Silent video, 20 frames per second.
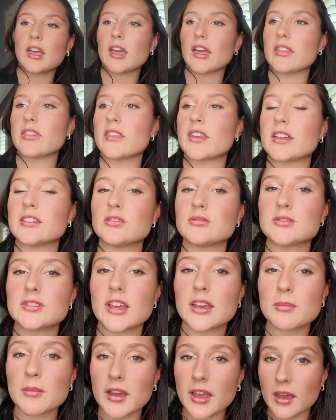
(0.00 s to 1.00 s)
And then I do
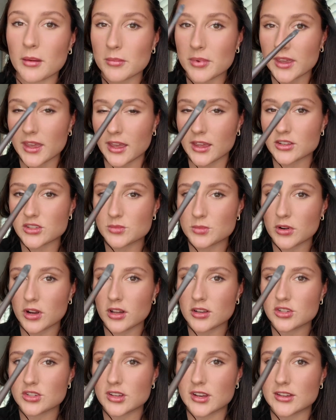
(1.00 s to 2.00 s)
take my MPH
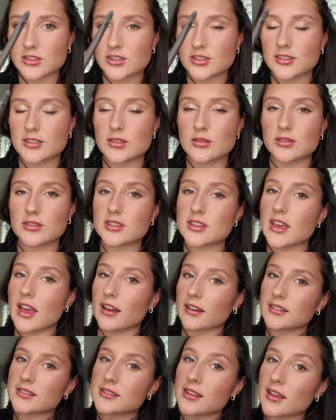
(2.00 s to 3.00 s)
brush and I just use the
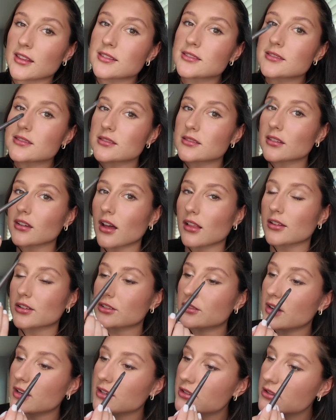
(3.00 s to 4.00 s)
excess color
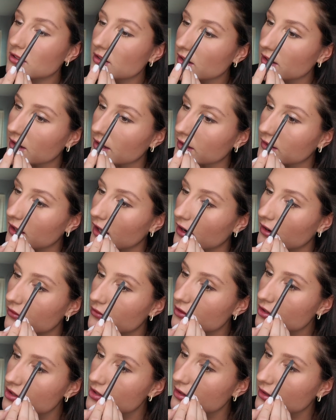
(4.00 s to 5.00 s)
corrector and I kind
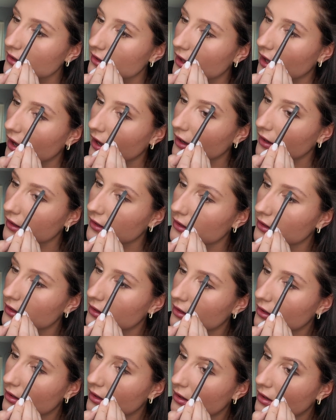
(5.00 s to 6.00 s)
of just
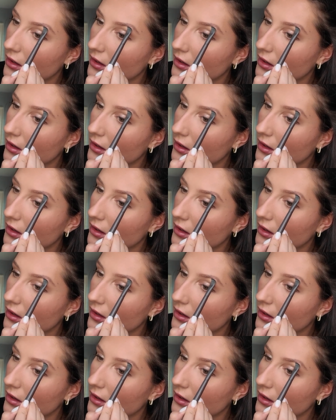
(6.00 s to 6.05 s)
line.